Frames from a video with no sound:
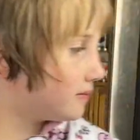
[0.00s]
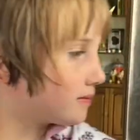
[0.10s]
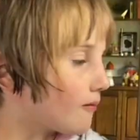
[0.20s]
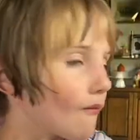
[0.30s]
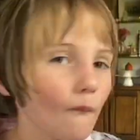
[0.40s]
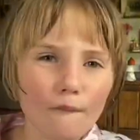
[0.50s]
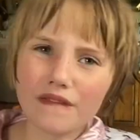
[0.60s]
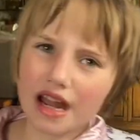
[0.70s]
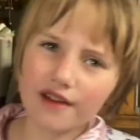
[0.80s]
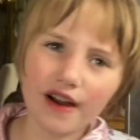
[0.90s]

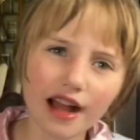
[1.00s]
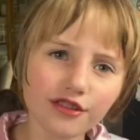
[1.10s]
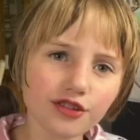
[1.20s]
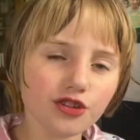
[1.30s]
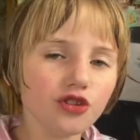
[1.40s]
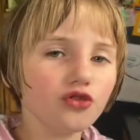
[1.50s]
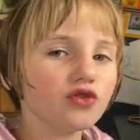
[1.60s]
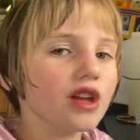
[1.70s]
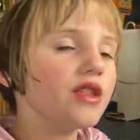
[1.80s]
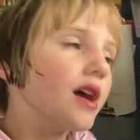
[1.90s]
If I had to choose
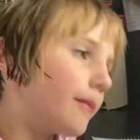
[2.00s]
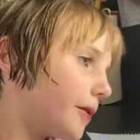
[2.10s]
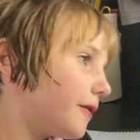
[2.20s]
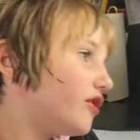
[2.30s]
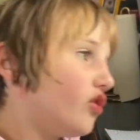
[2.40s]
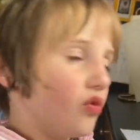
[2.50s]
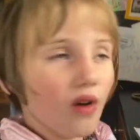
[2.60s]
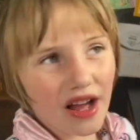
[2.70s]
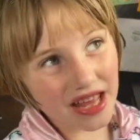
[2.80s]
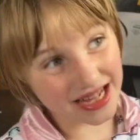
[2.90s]
a number for 1 and